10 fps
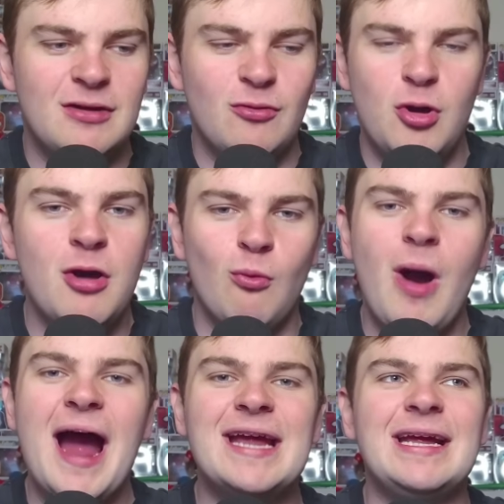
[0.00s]

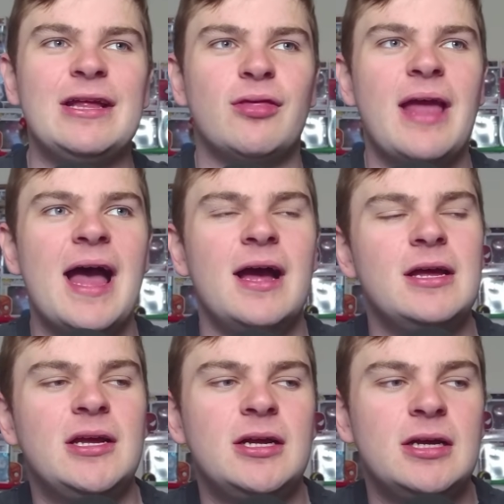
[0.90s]
way is that
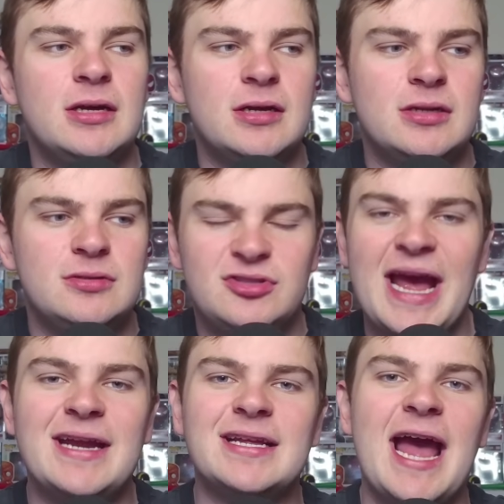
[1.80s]

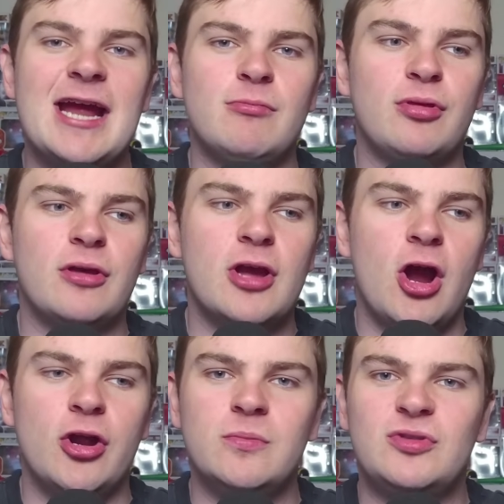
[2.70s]
10 games
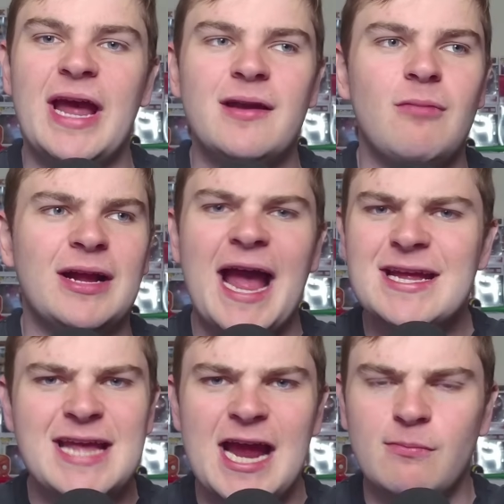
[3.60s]
ago, 8
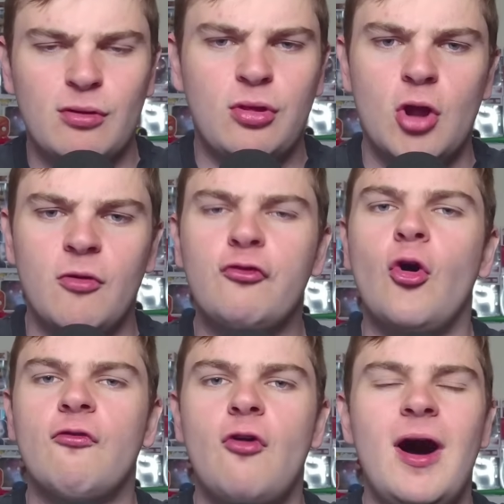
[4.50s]
games or so
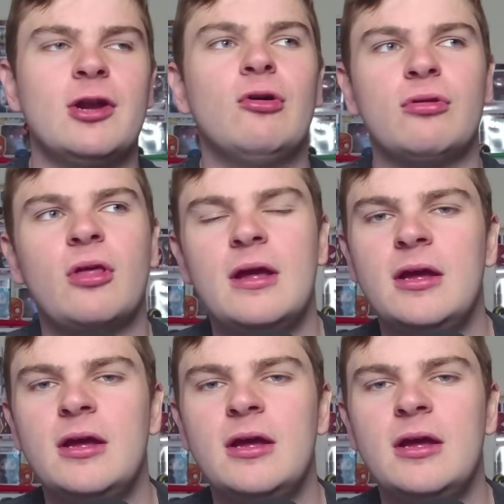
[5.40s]
before finals,